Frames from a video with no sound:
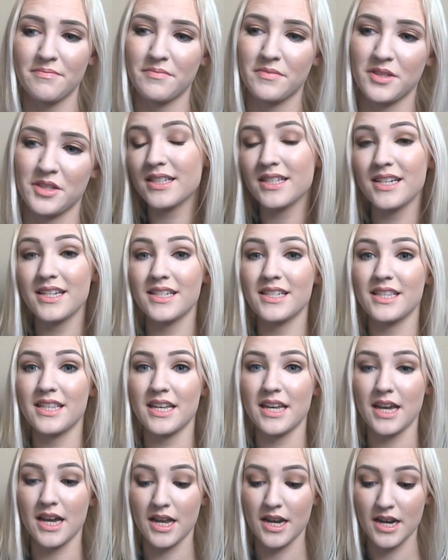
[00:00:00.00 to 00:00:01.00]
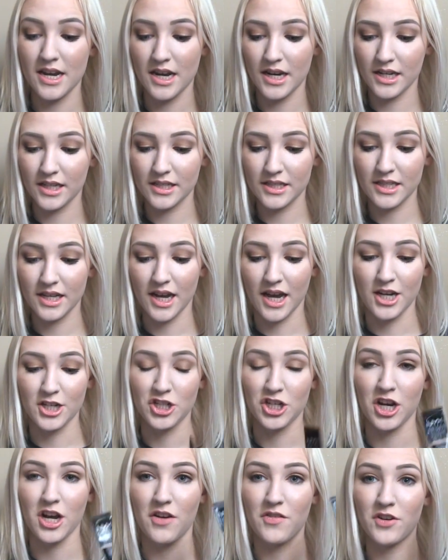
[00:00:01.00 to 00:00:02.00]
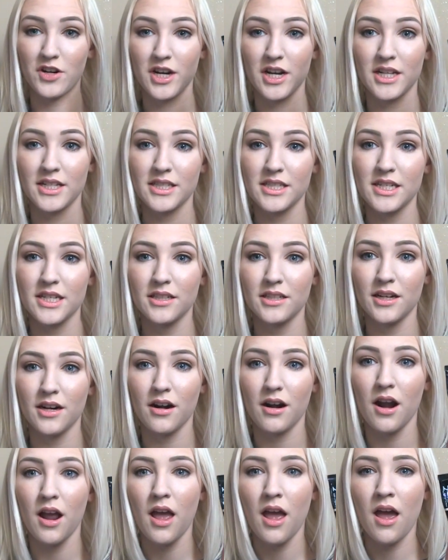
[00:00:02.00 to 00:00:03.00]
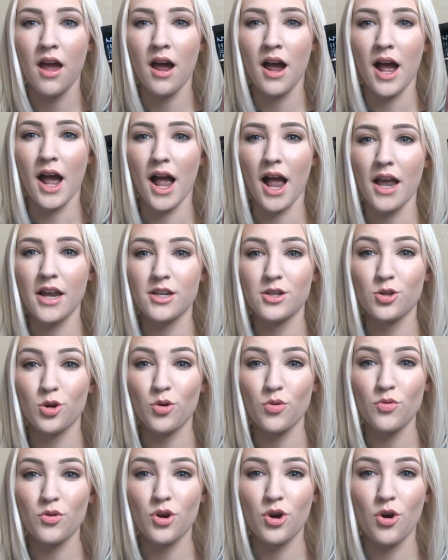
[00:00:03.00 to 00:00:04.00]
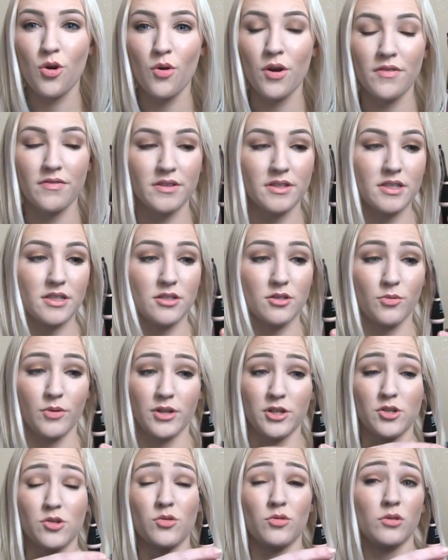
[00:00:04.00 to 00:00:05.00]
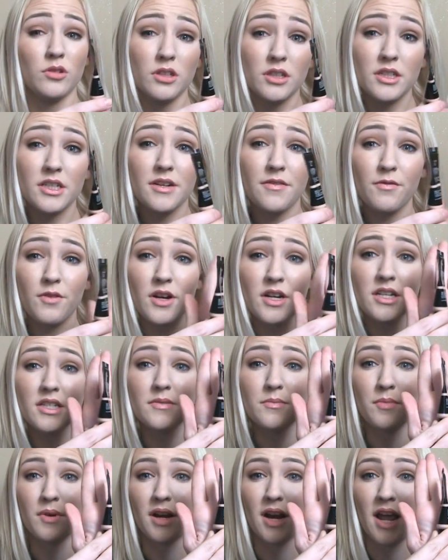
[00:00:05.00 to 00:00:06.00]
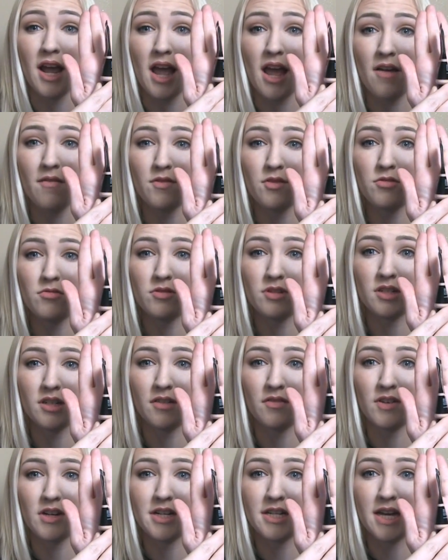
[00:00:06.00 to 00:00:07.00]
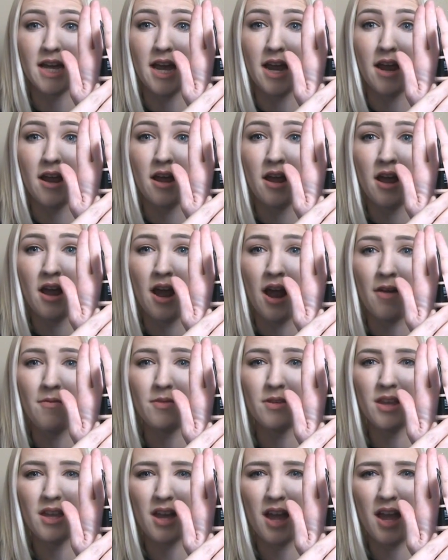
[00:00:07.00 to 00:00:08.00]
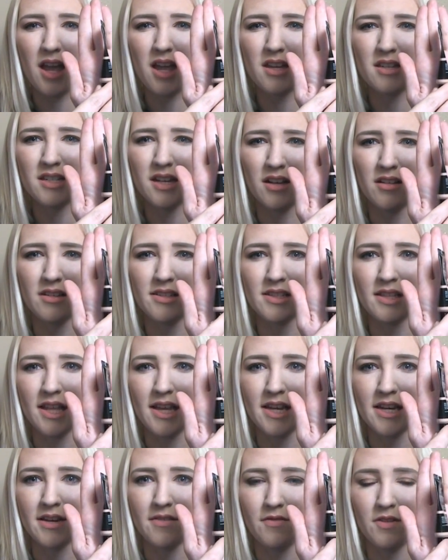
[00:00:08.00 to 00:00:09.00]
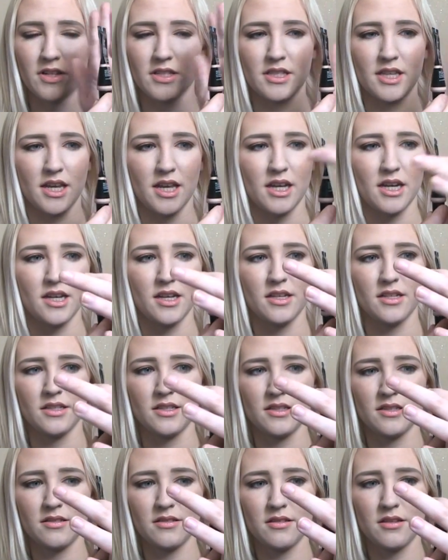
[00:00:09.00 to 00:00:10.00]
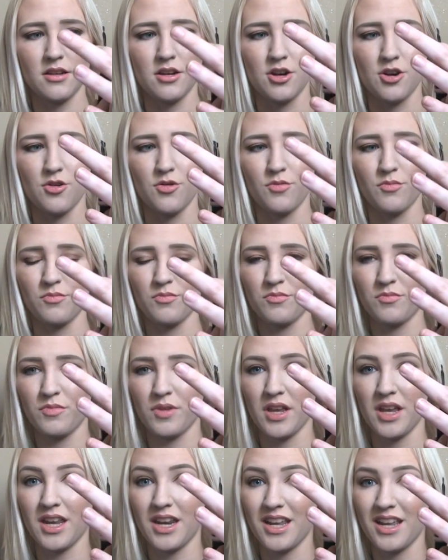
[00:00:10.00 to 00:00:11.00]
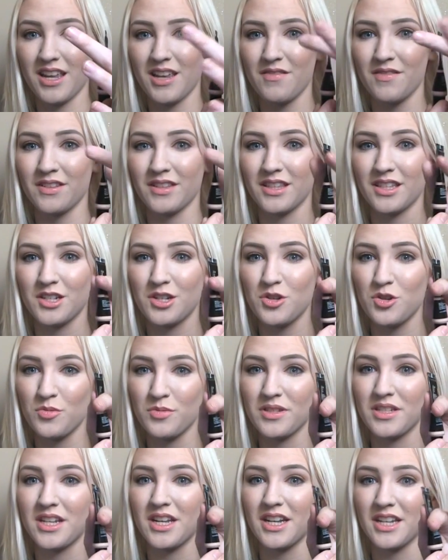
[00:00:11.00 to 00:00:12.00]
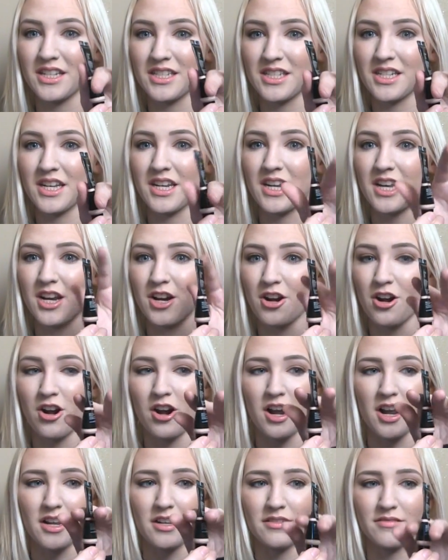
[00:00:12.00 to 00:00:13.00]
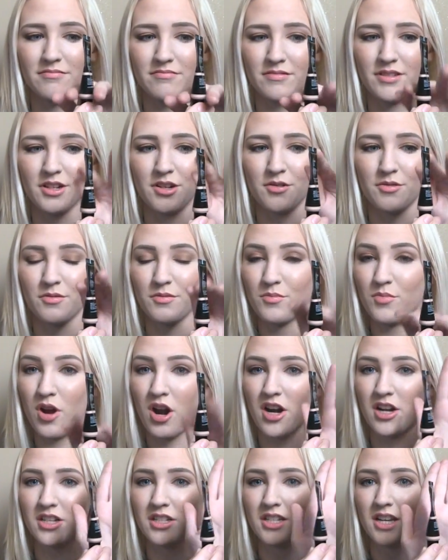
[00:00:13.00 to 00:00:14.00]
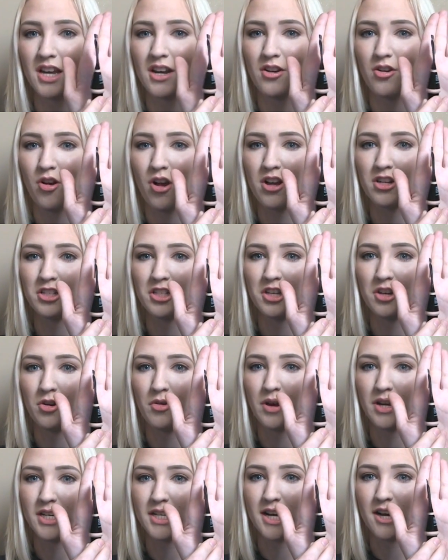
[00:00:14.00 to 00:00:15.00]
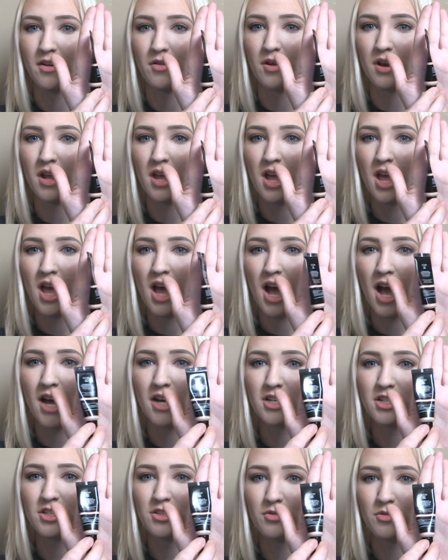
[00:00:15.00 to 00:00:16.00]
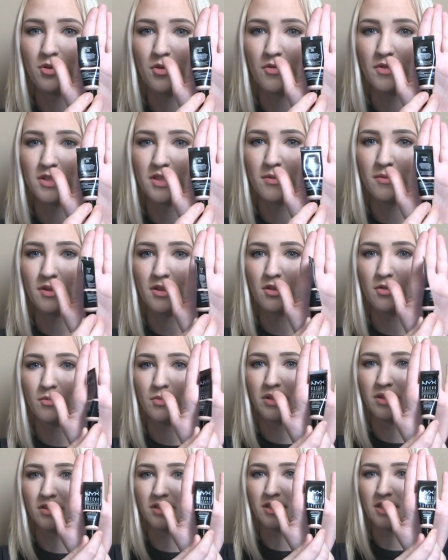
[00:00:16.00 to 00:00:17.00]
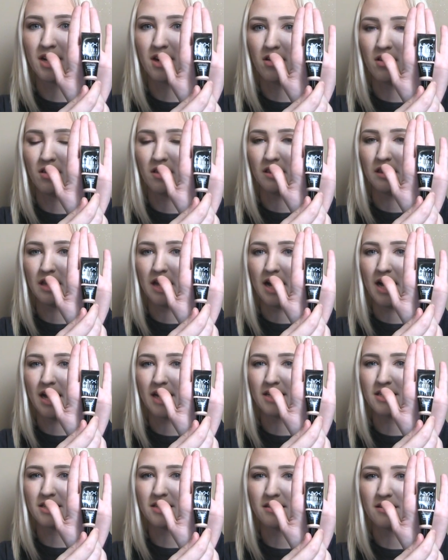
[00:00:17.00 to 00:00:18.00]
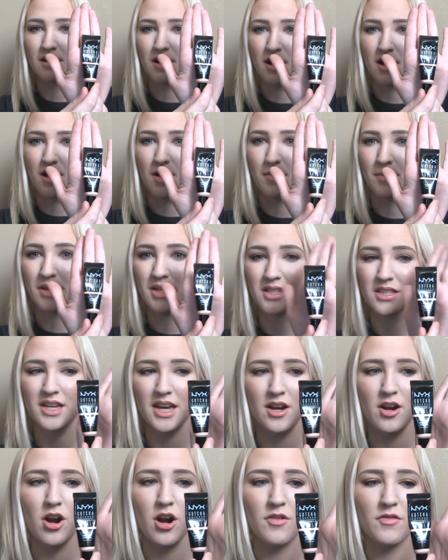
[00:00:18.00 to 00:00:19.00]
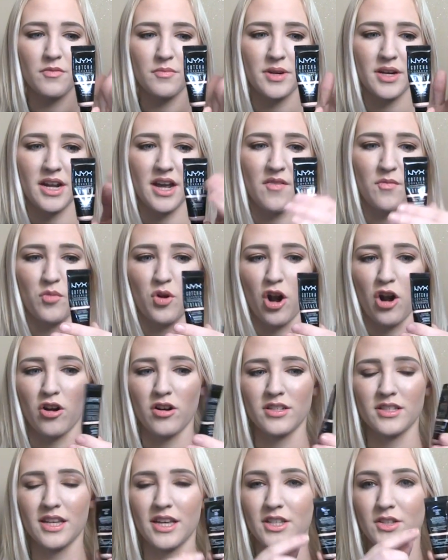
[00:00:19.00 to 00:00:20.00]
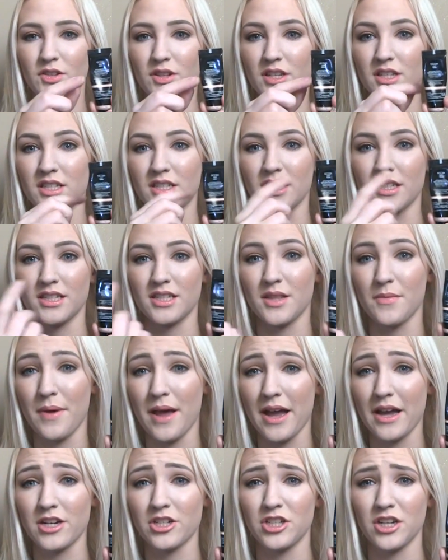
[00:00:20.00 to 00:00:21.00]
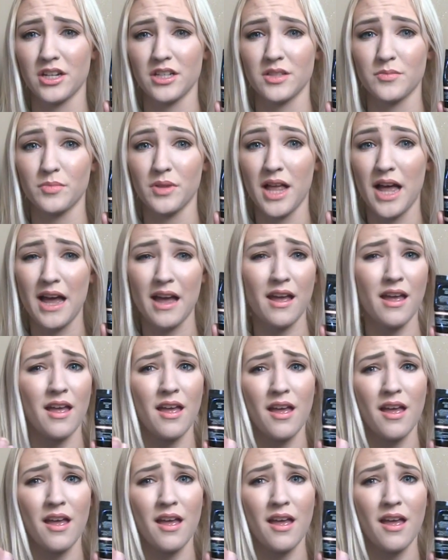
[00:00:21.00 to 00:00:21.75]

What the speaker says: So this is the NYX Gotcha Covered Concealer. I don't know if this is going to look different, but I have used it every day. I feel like I can tell a slight difference, like it is, you know, getting even, the tube is getting skinnier and, you know, product is kind of gradually going down. I just don't know if it's something you'll be able to tell a lot. And it's kind of hard for me to have progress lines of this since the packaging is black.